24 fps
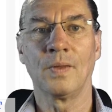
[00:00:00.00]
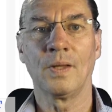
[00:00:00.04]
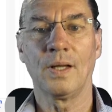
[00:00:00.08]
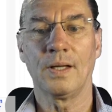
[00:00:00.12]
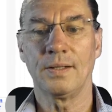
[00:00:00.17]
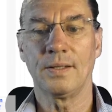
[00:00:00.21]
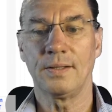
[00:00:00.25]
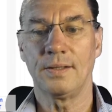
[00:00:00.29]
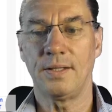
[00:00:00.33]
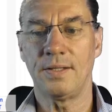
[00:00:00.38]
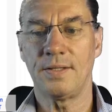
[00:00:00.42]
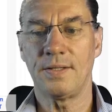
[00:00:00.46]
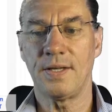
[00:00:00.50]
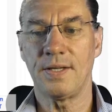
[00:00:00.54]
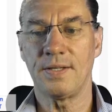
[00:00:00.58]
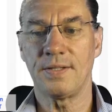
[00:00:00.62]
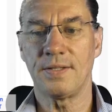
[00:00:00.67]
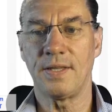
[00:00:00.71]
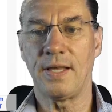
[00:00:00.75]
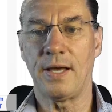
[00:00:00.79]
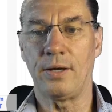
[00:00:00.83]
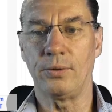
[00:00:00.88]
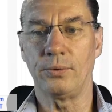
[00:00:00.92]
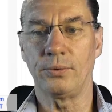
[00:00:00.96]
This is
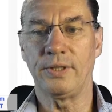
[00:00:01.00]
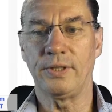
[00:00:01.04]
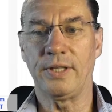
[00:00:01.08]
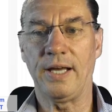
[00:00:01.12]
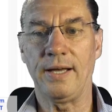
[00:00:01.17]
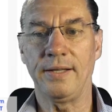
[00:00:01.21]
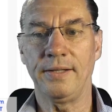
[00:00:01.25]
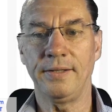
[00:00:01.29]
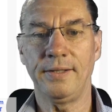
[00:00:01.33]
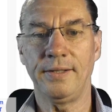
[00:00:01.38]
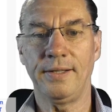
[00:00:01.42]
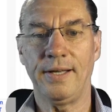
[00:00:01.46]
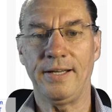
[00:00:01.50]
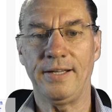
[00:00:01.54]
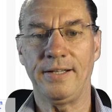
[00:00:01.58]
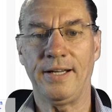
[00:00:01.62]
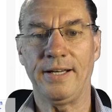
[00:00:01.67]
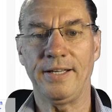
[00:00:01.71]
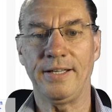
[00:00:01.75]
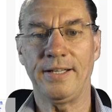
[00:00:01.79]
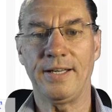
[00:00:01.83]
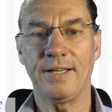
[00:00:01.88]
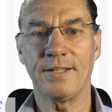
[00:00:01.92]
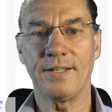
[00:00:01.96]
now done and I
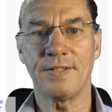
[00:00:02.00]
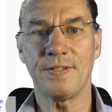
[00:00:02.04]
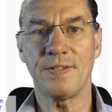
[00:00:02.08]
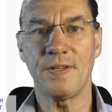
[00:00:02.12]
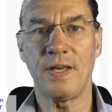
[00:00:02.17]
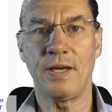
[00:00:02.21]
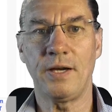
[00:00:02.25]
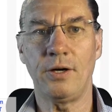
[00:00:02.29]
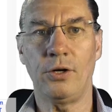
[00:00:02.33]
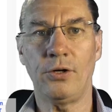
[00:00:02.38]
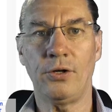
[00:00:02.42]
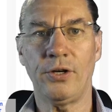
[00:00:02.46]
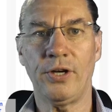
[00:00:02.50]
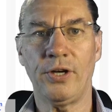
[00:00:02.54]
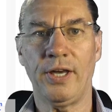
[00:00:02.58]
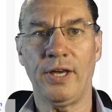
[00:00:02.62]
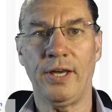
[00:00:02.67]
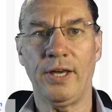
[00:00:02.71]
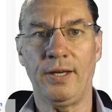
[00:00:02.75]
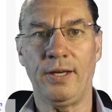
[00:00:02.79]
can say OK.